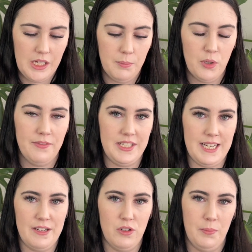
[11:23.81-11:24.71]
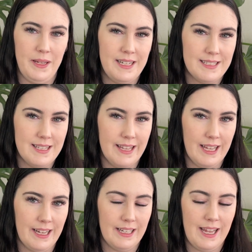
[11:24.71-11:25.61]
of a decor piece than
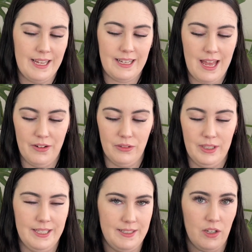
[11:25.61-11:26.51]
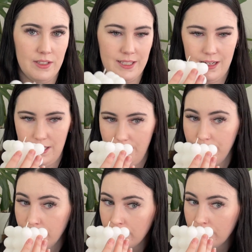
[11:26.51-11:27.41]
like a candle. It is not scented.
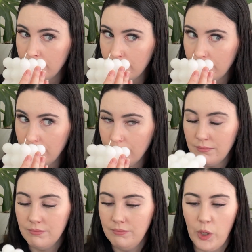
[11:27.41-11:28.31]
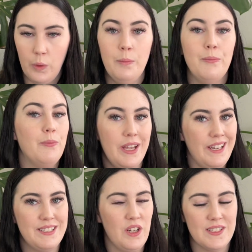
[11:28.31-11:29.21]
No,
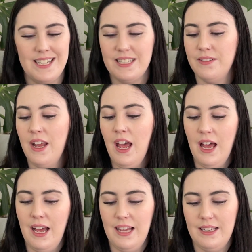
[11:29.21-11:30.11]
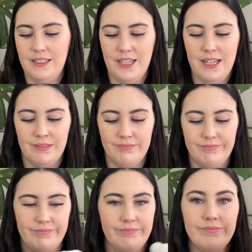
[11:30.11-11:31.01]
it is not scented. And yeah,
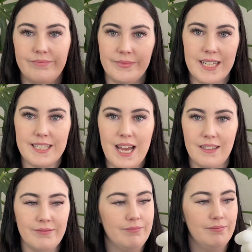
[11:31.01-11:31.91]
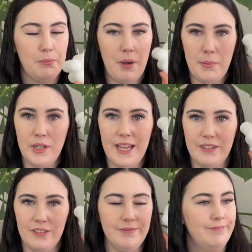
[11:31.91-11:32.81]
that's that. Bubble
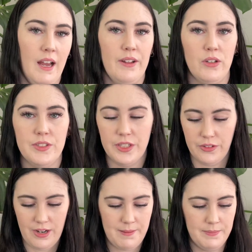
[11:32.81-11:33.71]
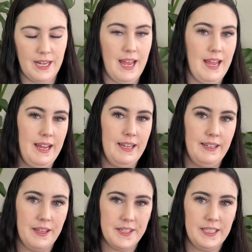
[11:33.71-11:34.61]
candle. I also grabbed
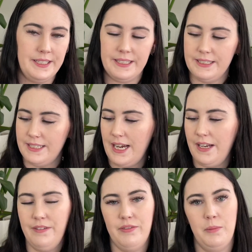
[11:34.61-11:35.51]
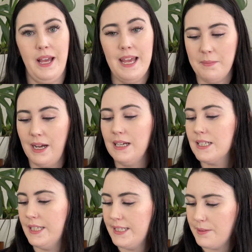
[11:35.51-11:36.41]
another clear container from
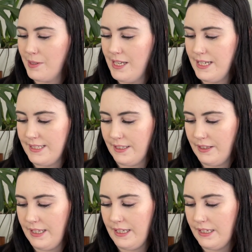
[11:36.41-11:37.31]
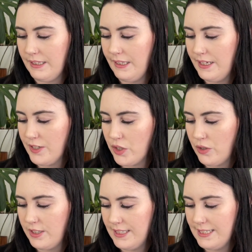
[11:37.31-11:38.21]
Kmart. This one is the clear
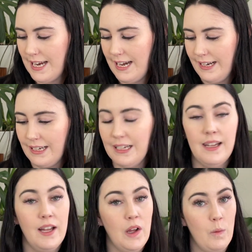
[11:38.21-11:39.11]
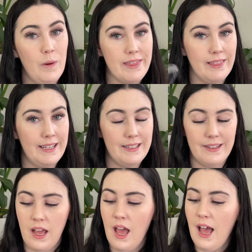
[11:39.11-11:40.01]
short container with lid.
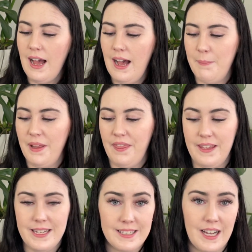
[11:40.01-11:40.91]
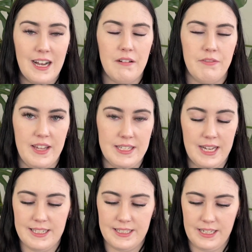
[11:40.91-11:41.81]
These are
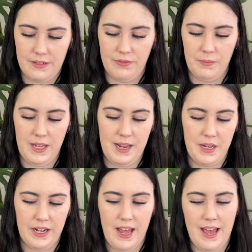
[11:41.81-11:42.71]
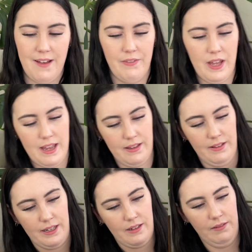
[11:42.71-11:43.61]
fantastic from Kmart. I have a
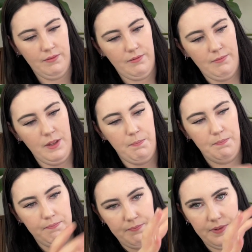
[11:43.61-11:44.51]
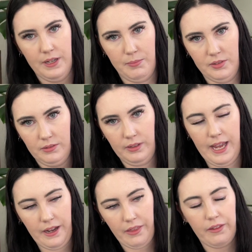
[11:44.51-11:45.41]
like the double
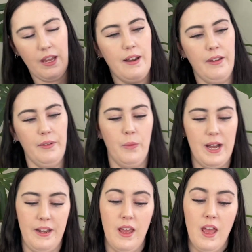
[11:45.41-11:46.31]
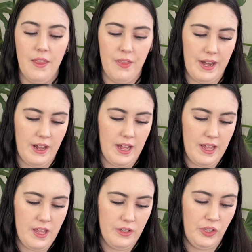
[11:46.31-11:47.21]
length kind of one that
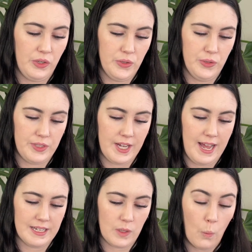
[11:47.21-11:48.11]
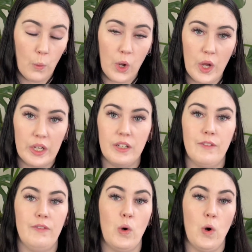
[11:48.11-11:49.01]
I used at work
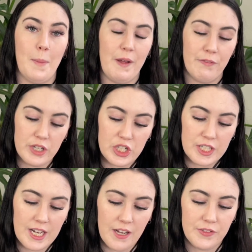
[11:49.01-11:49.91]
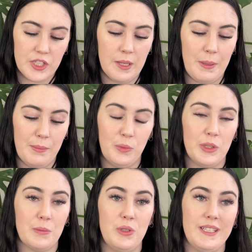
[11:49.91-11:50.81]
for my fridge stuff so that people
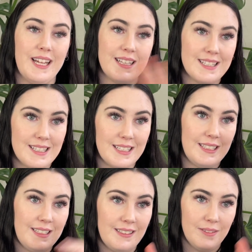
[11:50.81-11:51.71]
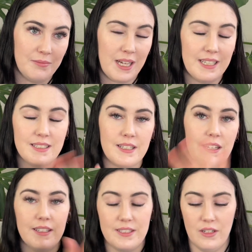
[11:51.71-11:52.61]
wouldn't put nuts in my
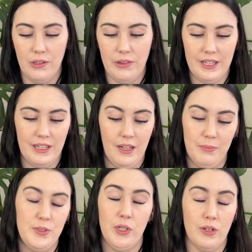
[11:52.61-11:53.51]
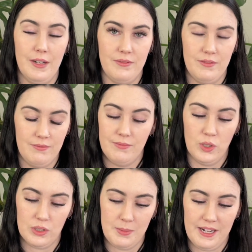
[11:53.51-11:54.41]
stuff. It's a whole thing. I'm sure I've
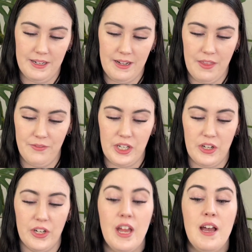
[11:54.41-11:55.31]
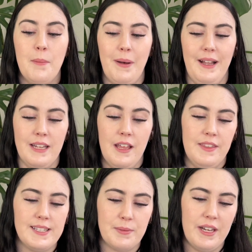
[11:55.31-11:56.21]
talked about it in another video, but
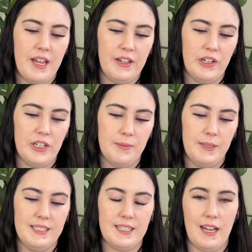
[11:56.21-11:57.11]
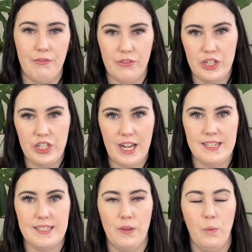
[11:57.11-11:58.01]
this one I got because our fridge
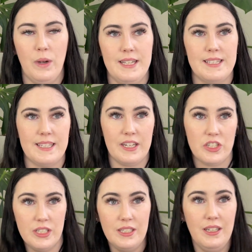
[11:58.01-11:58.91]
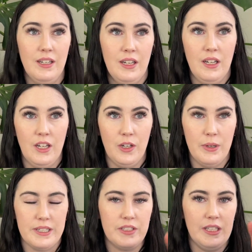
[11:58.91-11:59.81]
has one section
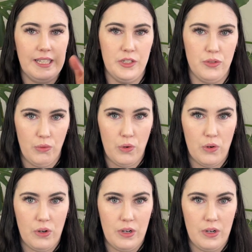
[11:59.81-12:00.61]
where it's got like a drawer